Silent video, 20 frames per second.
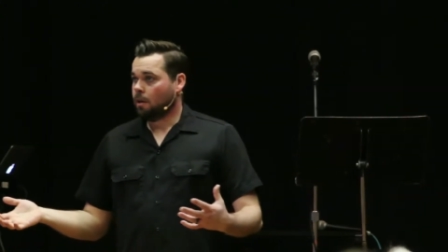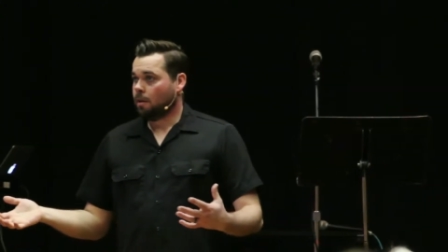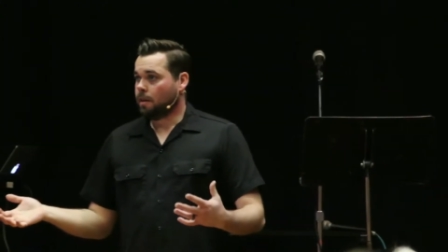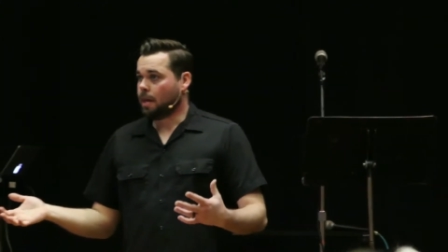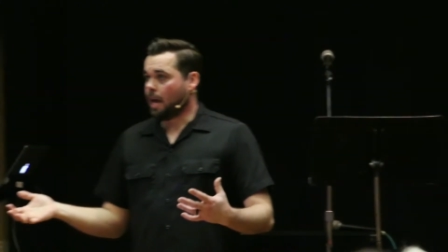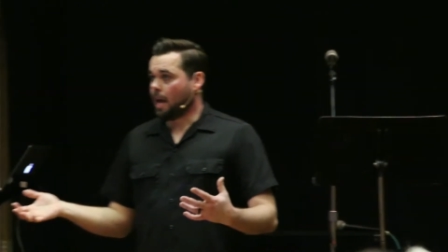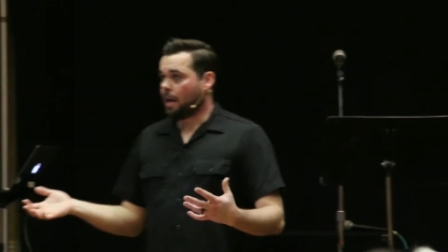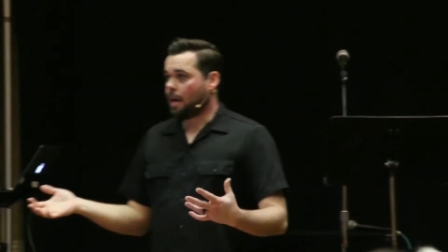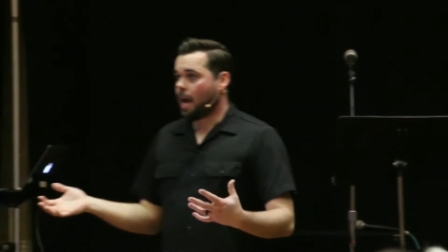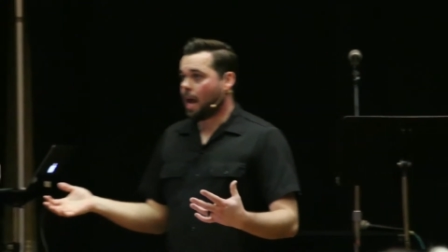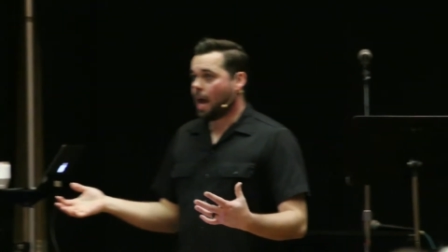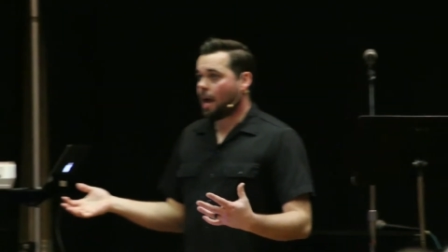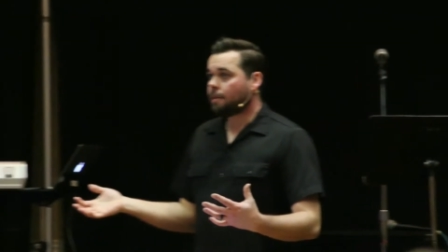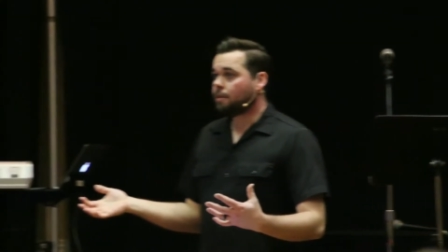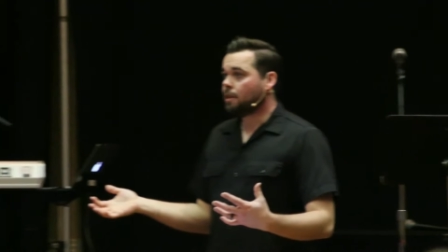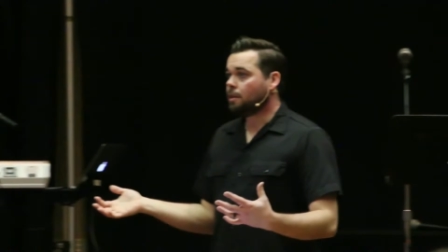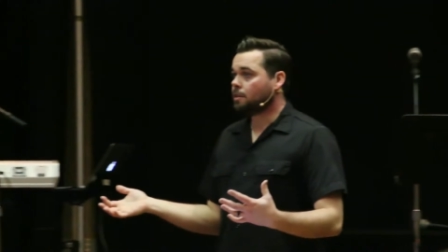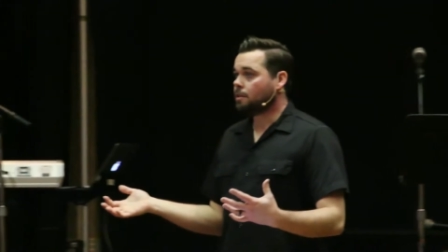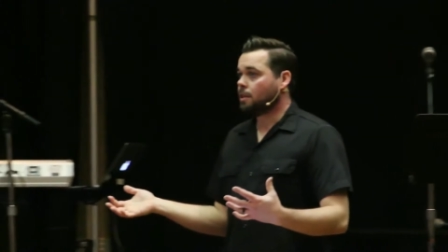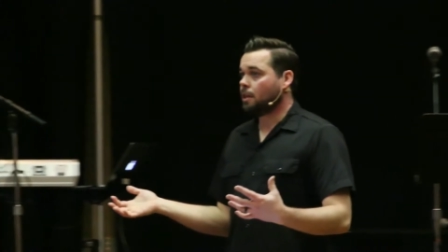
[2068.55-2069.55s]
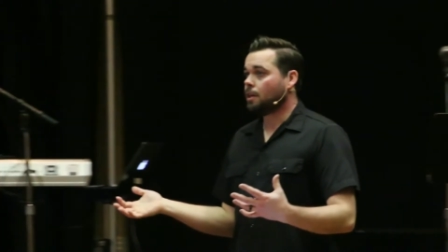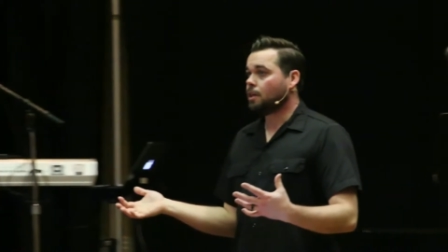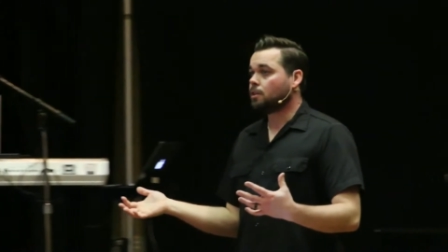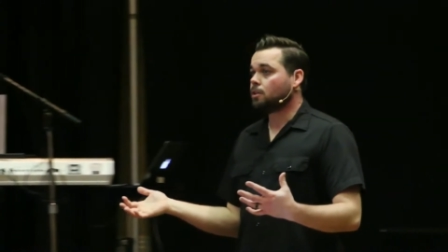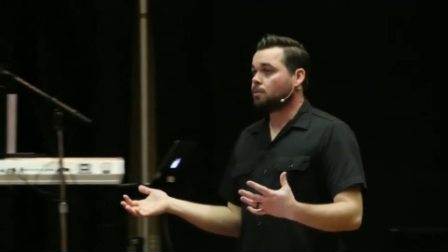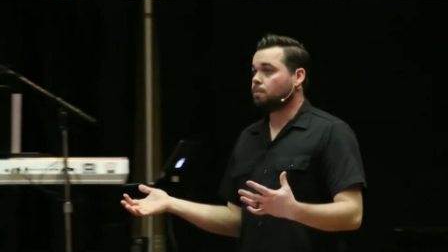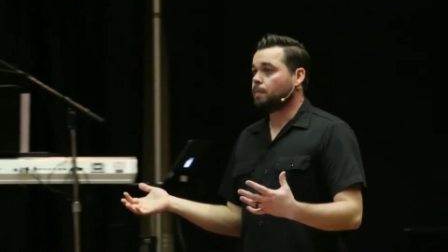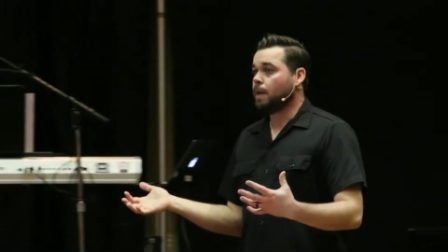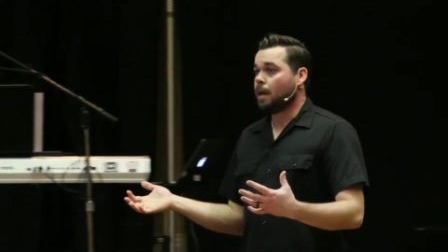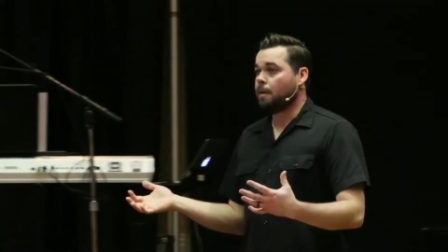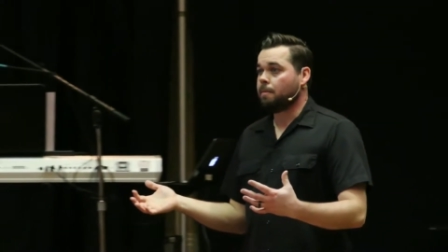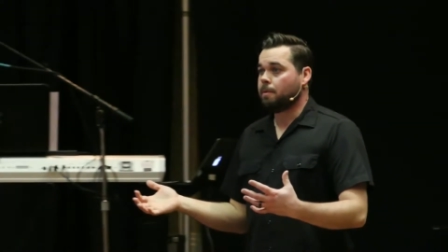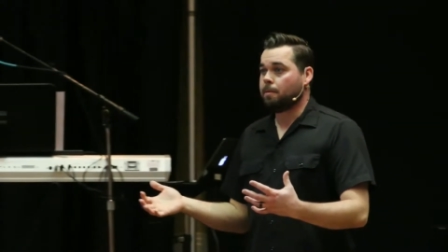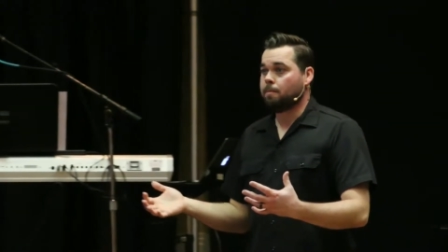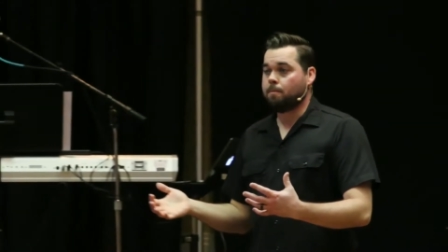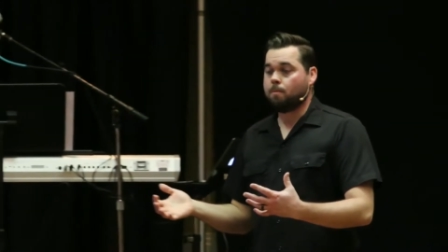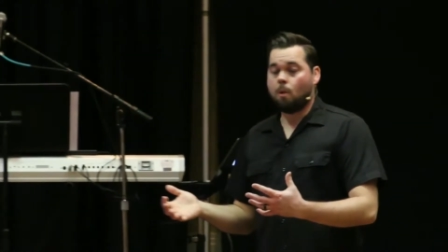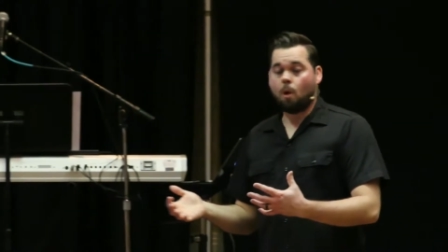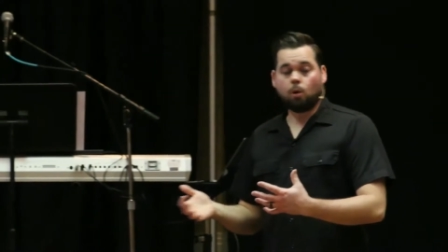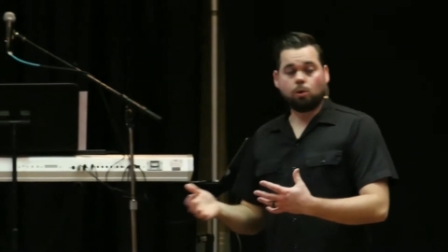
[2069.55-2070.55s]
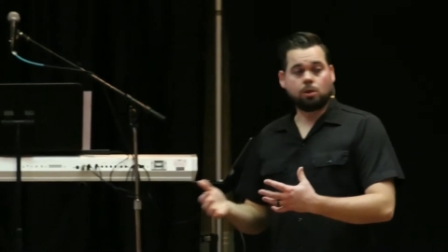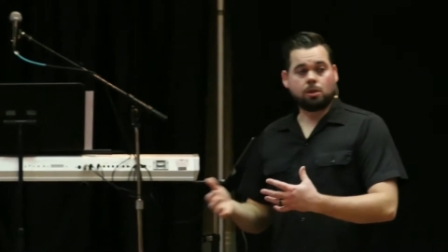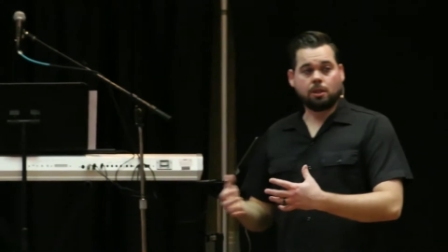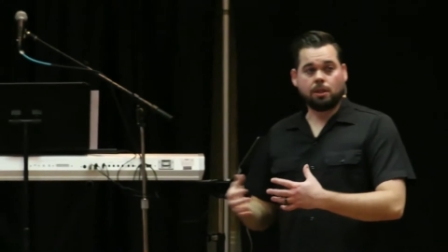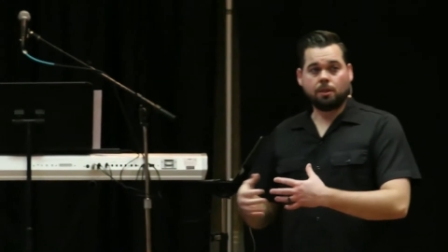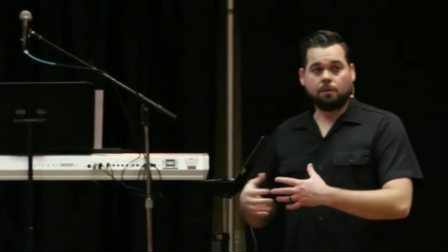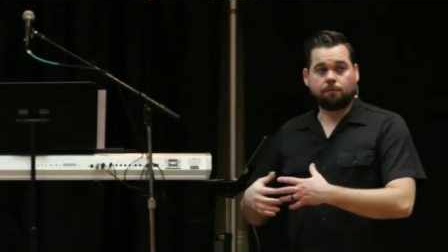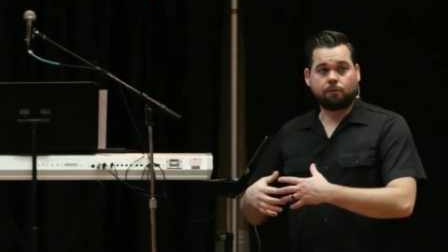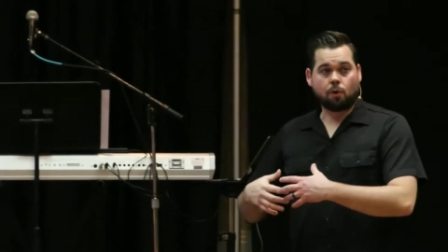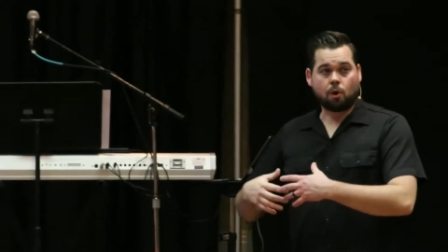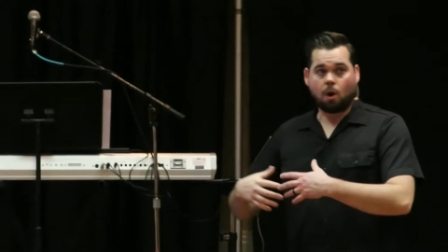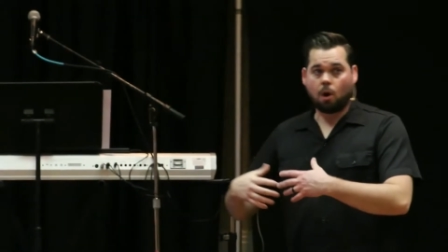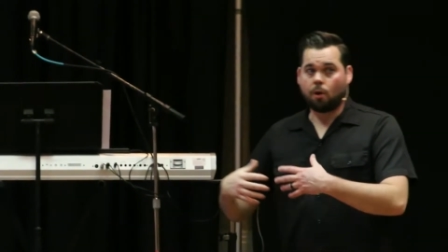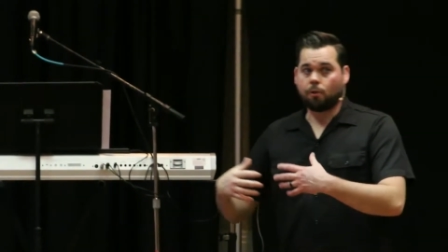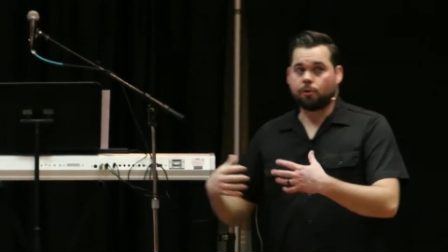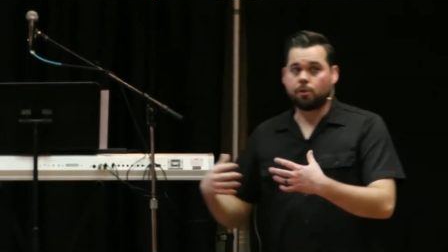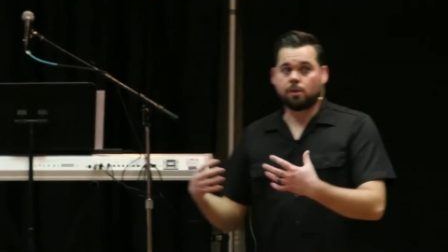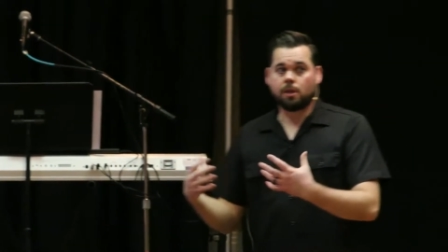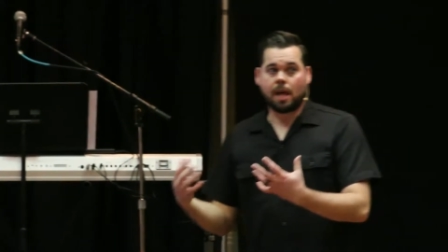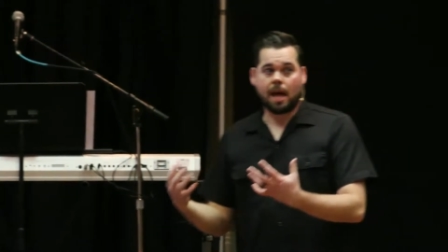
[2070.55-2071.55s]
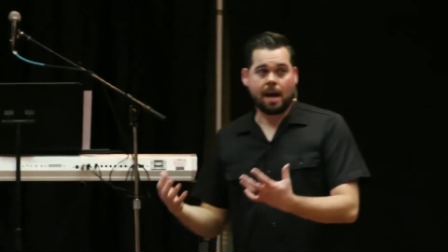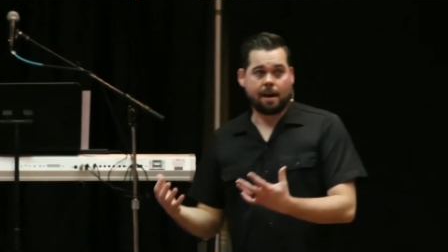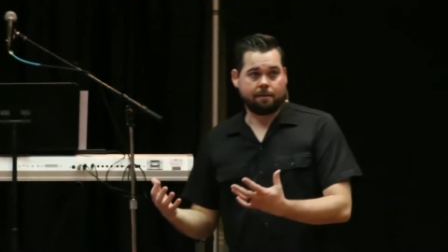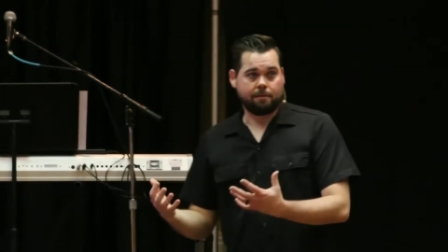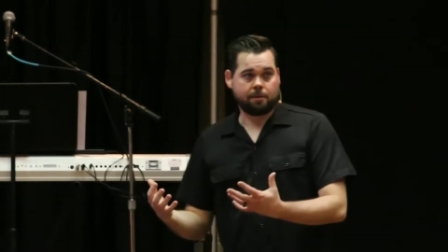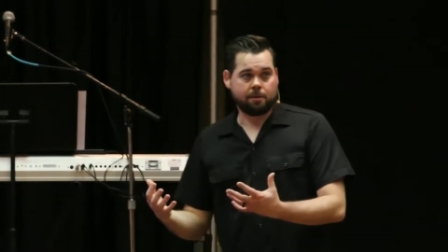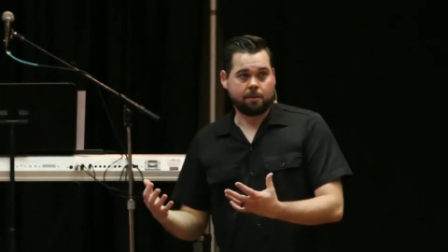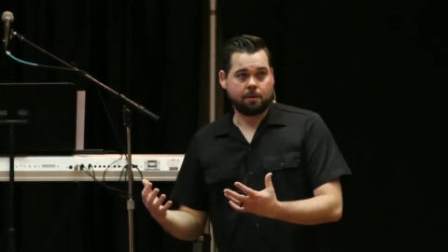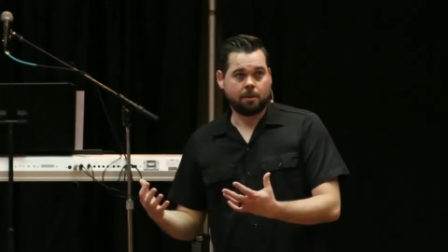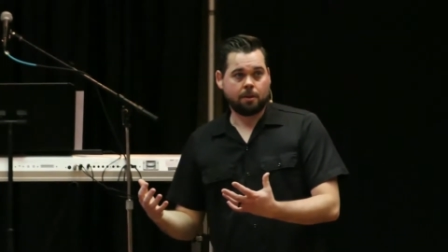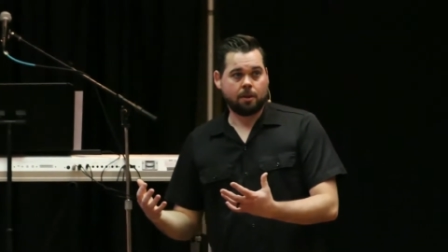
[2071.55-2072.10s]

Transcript: They had had these things maybe mostly for all their lives,